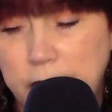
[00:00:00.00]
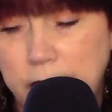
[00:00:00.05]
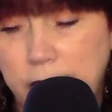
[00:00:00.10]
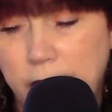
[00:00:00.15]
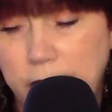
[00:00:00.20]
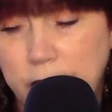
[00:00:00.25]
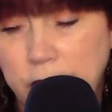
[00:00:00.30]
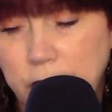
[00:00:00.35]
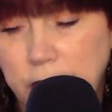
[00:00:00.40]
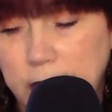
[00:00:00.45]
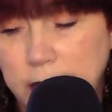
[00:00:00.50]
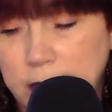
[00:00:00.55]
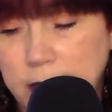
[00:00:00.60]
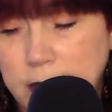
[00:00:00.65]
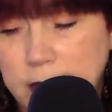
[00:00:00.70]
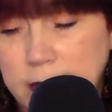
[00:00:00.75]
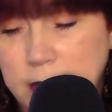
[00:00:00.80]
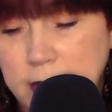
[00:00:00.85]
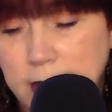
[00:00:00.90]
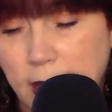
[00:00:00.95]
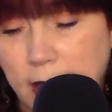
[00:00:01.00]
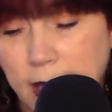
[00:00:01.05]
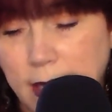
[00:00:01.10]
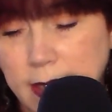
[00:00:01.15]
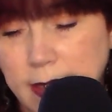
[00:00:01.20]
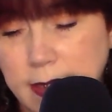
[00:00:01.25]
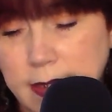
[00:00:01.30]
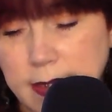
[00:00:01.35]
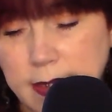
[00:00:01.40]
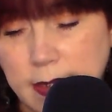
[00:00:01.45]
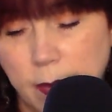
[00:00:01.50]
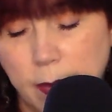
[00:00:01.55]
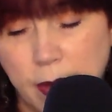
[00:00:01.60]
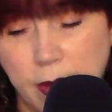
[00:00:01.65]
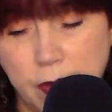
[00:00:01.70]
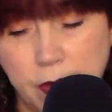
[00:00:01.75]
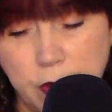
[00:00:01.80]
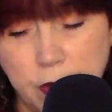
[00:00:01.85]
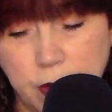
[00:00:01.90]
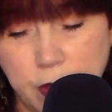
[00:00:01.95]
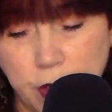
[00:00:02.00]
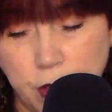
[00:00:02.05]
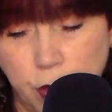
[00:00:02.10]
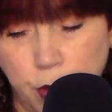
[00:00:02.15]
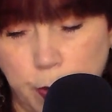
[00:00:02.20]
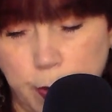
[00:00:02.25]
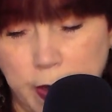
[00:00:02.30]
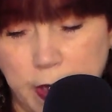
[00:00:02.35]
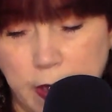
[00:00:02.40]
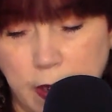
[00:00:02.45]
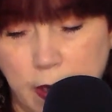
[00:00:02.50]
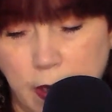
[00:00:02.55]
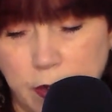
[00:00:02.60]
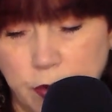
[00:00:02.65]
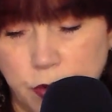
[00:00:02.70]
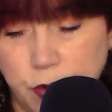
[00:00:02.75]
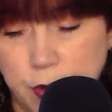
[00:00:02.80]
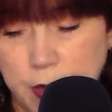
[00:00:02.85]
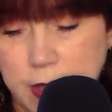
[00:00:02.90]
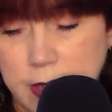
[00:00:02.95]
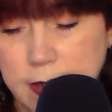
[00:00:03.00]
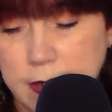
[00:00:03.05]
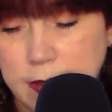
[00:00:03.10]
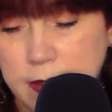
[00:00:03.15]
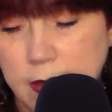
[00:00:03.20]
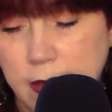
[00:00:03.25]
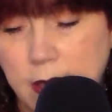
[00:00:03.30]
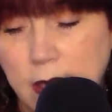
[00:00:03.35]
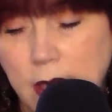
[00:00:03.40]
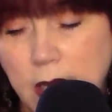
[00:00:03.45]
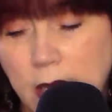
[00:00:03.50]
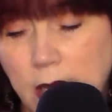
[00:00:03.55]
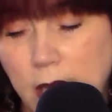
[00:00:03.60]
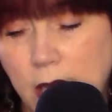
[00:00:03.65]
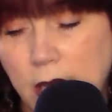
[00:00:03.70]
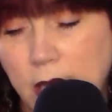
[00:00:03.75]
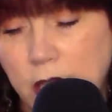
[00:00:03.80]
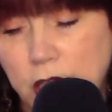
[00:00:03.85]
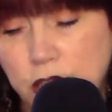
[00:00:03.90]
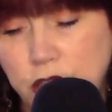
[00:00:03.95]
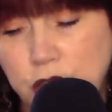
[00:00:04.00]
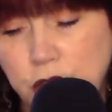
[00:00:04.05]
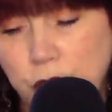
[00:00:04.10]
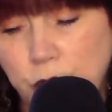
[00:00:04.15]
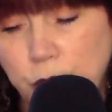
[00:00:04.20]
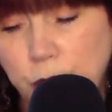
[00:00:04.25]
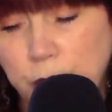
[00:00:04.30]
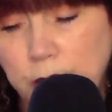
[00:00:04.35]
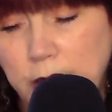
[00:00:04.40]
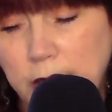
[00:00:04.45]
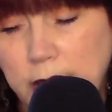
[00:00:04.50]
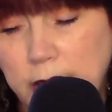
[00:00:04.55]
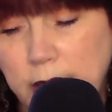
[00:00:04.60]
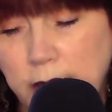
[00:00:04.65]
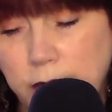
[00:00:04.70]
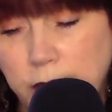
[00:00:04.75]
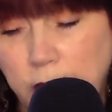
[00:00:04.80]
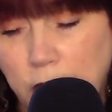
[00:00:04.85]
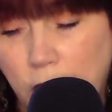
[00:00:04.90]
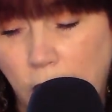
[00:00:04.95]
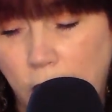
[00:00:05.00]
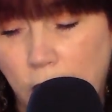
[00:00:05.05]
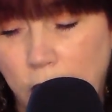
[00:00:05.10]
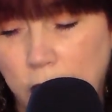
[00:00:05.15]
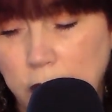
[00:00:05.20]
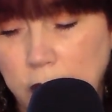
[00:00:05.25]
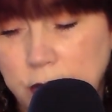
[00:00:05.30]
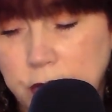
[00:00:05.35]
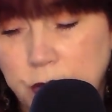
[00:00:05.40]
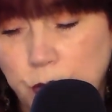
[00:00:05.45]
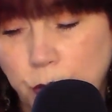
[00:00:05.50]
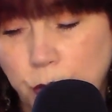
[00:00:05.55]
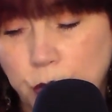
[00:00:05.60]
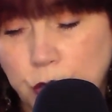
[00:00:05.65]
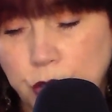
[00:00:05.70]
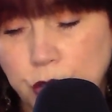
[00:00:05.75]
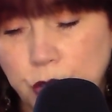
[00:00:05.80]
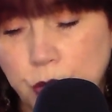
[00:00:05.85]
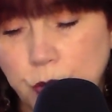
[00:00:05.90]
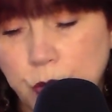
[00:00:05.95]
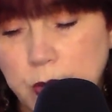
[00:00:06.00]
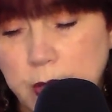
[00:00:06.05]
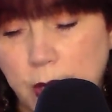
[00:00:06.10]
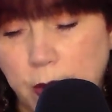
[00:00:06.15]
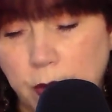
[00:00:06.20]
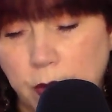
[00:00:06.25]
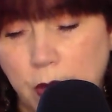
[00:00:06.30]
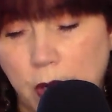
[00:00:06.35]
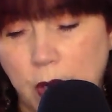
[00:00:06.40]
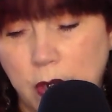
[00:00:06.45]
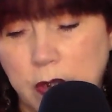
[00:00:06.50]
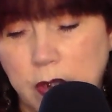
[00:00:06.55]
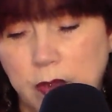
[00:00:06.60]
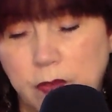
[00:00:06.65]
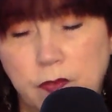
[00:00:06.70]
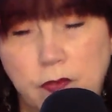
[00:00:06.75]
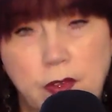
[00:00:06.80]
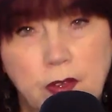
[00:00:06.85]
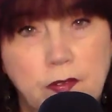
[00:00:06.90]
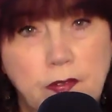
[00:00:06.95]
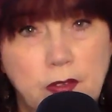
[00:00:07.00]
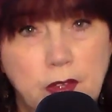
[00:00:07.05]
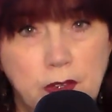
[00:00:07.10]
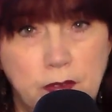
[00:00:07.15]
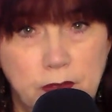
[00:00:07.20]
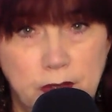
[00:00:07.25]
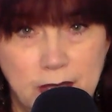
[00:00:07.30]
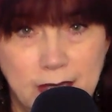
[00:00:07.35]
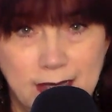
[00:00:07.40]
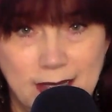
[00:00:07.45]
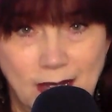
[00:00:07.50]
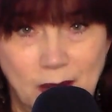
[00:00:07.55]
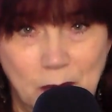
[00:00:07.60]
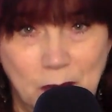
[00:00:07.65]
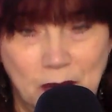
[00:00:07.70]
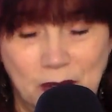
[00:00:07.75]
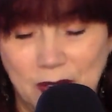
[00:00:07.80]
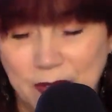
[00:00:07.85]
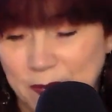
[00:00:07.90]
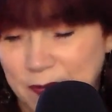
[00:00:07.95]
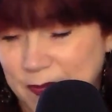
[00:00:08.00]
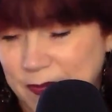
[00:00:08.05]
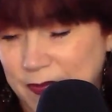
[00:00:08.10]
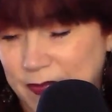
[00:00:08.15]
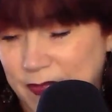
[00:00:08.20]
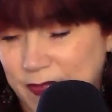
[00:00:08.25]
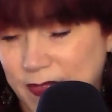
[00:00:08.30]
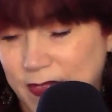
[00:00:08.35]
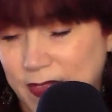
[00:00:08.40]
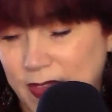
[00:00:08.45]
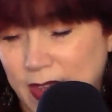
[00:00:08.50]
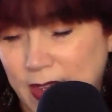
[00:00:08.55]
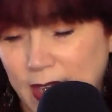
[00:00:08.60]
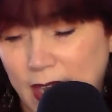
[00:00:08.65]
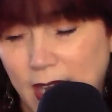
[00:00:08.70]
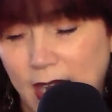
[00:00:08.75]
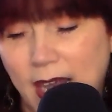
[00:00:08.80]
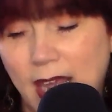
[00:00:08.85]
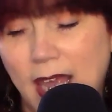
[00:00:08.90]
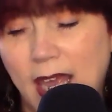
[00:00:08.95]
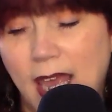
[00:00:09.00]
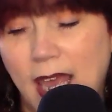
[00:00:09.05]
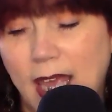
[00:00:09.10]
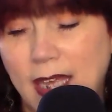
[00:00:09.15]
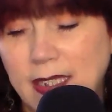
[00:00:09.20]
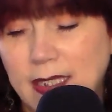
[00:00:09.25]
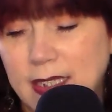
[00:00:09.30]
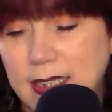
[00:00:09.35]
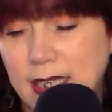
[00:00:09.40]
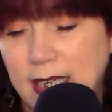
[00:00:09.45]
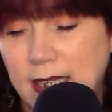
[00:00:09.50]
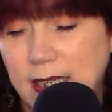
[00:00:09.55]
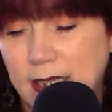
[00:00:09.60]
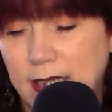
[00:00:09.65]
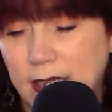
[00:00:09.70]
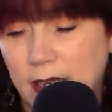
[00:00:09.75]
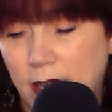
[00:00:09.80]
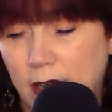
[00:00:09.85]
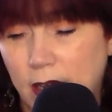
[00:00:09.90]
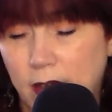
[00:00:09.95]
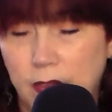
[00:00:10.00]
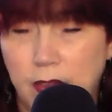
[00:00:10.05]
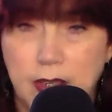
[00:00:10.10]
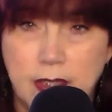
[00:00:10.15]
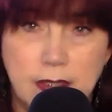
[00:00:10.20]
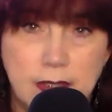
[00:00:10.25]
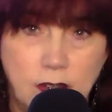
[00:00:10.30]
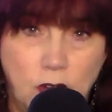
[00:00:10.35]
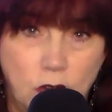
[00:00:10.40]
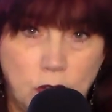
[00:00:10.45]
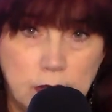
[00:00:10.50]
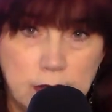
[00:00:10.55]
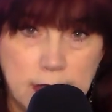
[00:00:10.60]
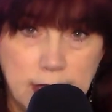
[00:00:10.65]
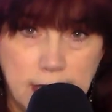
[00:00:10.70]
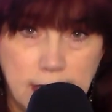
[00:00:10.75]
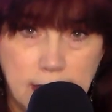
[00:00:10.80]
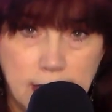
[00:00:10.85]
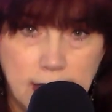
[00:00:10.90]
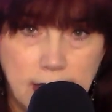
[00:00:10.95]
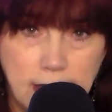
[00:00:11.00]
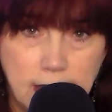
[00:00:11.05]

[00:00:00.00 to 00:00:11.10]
The Netherlands and some other European countries, children leave clogs or shoes out on the 5th of December, and that's called St.